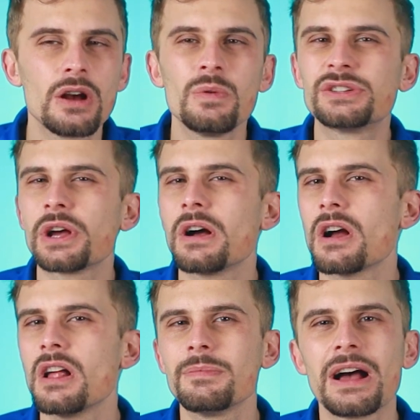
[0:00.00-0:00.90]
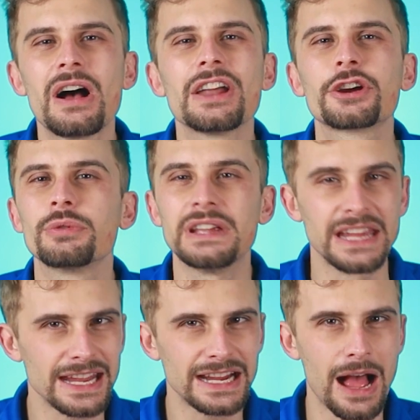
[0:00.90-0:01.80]
We talk all about how to
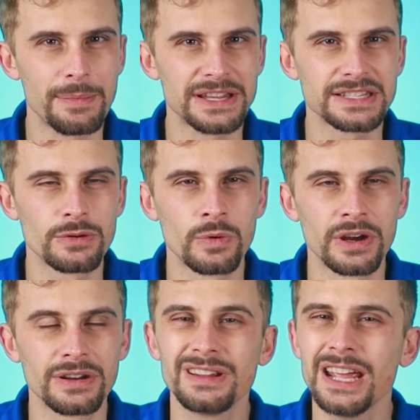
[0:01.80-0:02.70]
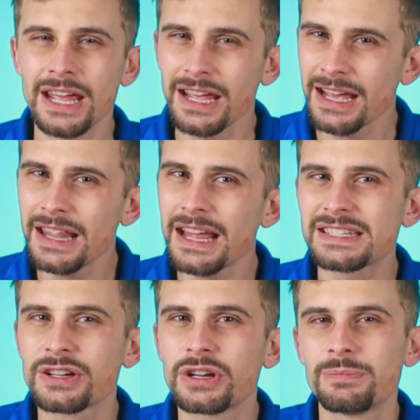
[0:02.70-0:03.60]
create comments in Word, and
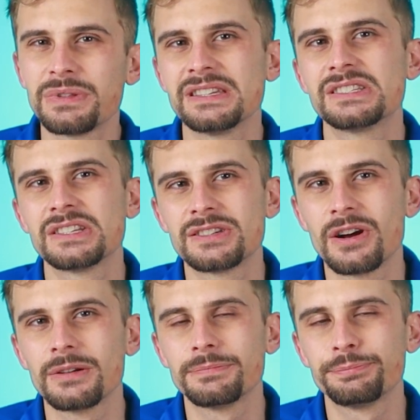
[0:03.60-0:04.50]
that's a good place to start.